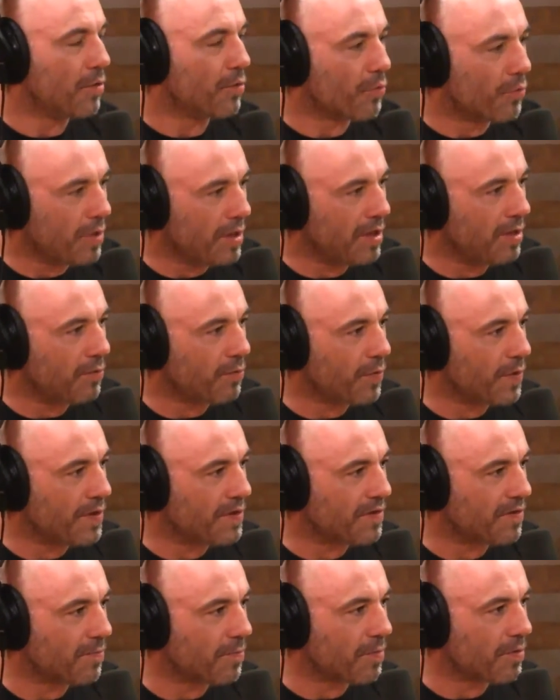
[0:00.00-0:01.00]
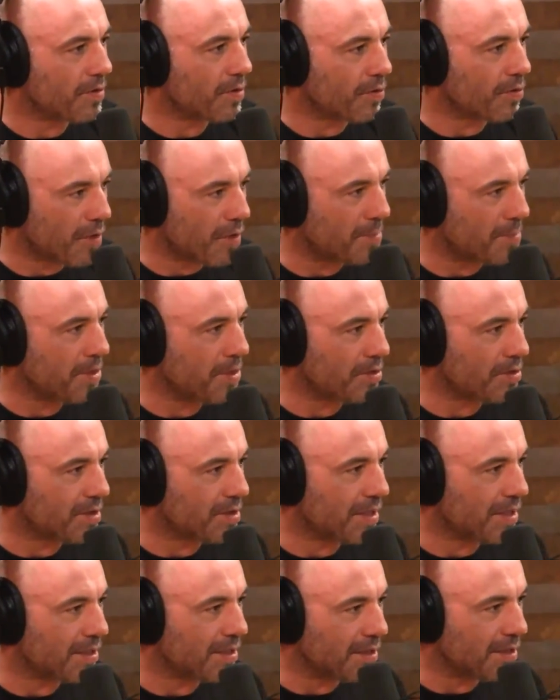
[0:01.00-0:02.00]
really reasonable, incredibly
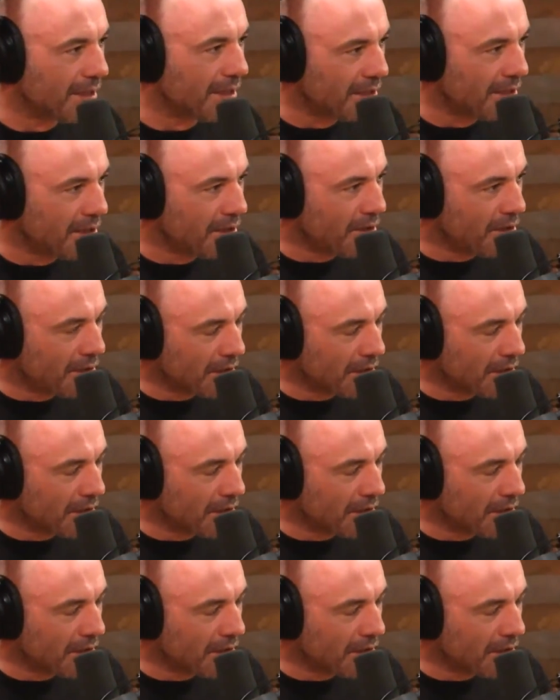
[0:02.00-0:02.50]
articulate,